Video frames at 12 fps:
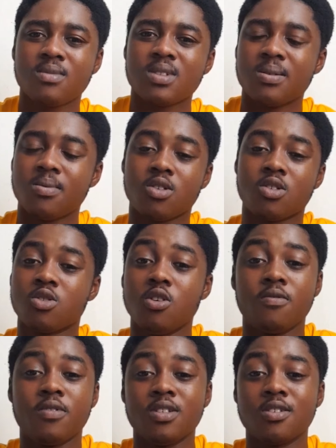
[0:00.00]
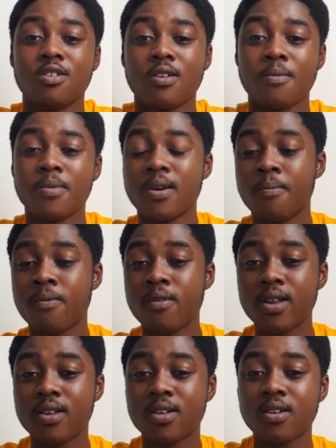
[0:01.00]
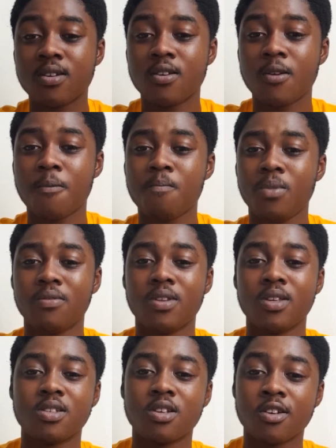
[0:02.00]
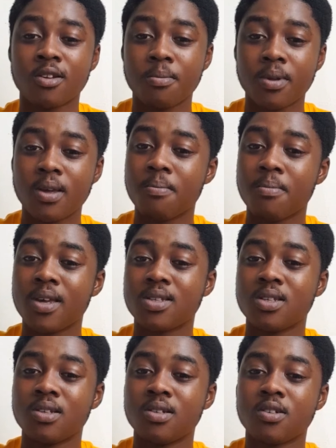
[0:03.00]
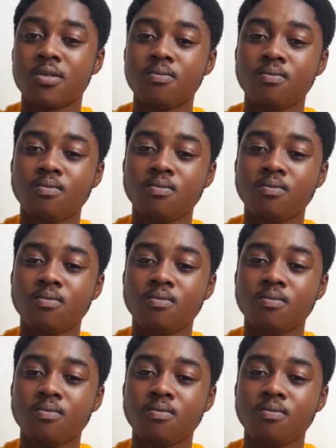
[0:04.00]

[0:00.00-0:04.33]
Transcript: I'm not sure if this is going to be a preaching, if this is going to be a message,